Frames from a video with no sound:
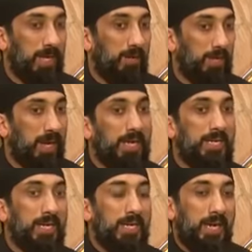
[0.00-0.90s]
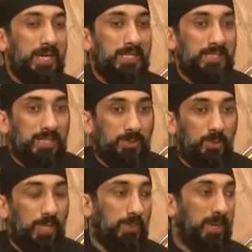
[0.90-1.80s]
without light, and he says,
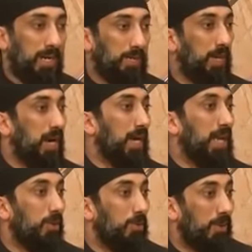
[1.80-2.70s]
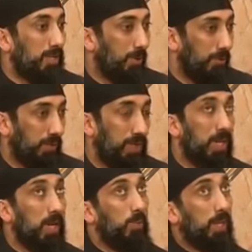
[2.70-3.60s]
"Kullama adaa lahum mashaw fi."
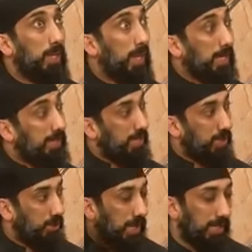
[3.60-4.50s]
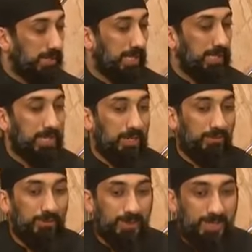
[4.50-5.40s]
When lightning strikes, they can take a
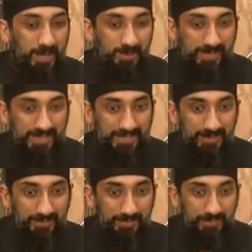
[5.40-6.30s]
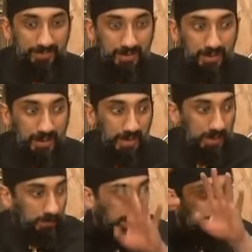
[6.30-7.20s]
few steps. And
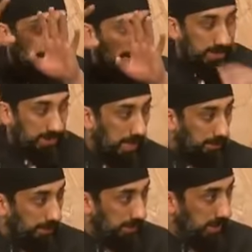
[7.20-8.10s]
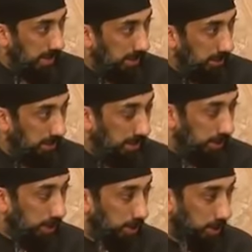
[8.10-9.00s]
then when the lightning stops, they're standing because
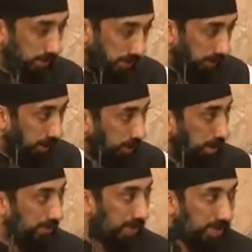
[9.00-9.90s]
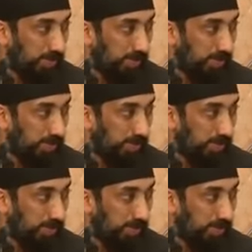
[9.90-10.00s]
they don't know if they're falling off the